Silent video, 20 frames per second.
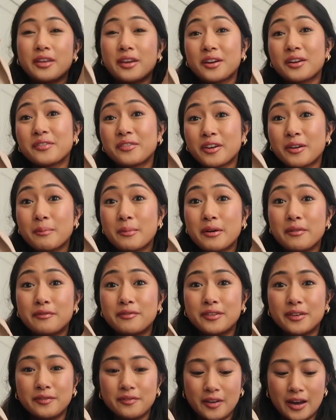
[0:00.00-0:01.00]
They are from
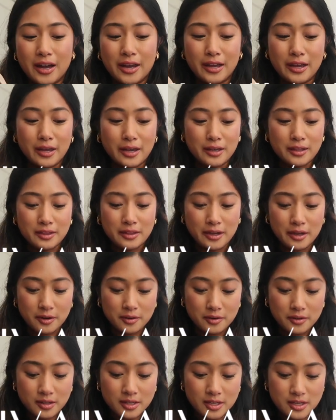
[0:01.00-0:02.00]
Vivaia. They
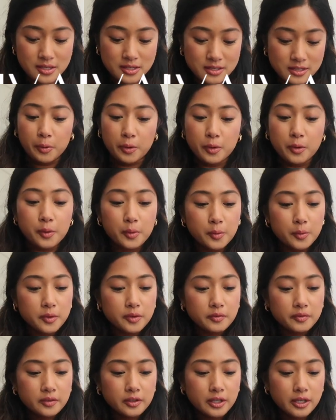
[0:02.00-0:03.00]
are these
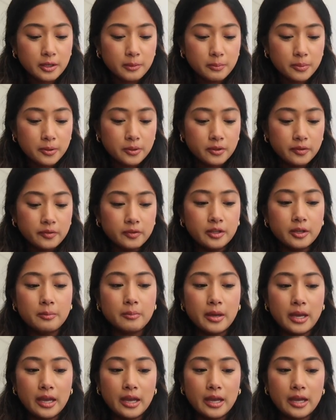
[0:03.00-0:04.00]
beautifully, beautifully
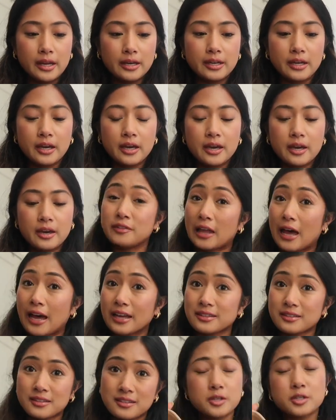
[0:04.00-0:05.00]
made
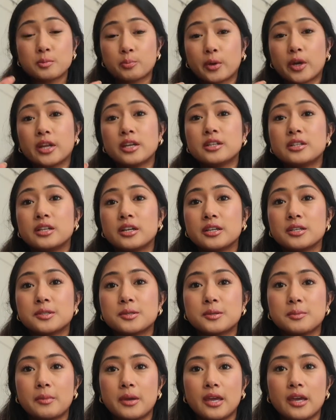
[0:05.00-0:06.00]
flats. This brand
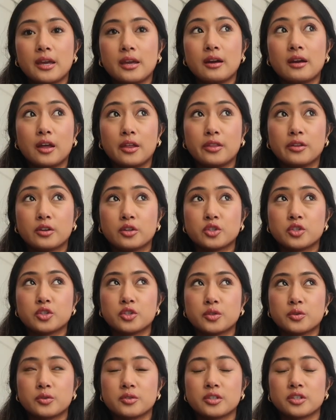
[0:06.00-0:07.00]
does make other
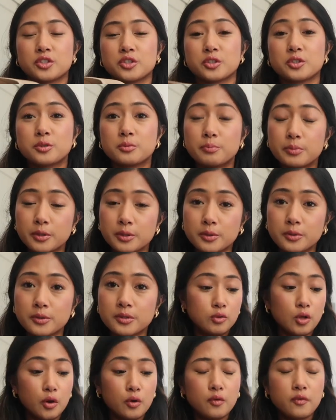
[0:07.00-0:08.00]
shoes such as
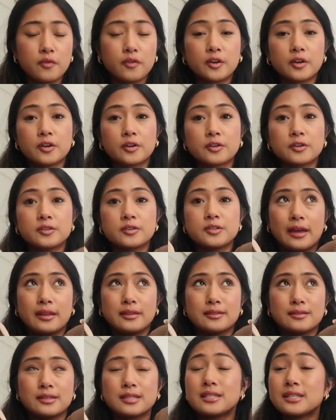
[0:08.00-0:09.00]
boots, loafers,
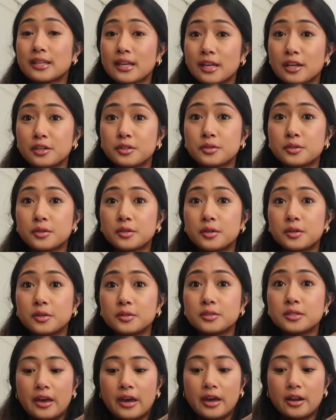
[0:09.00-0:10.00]
and
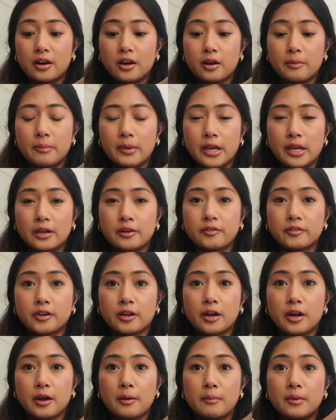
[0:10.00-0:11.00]
sandals that are made
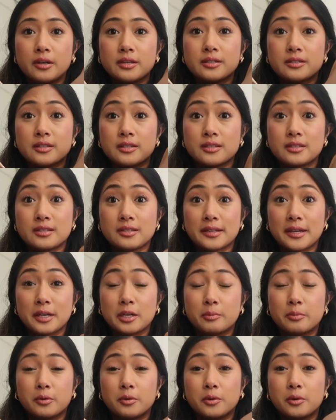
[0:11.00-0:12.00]
from
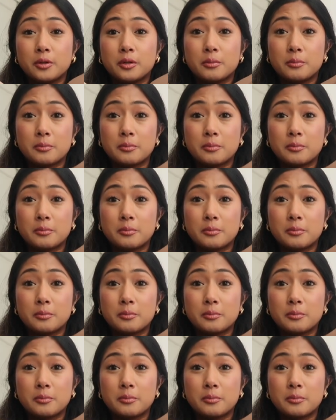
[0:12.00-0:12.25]
sustainable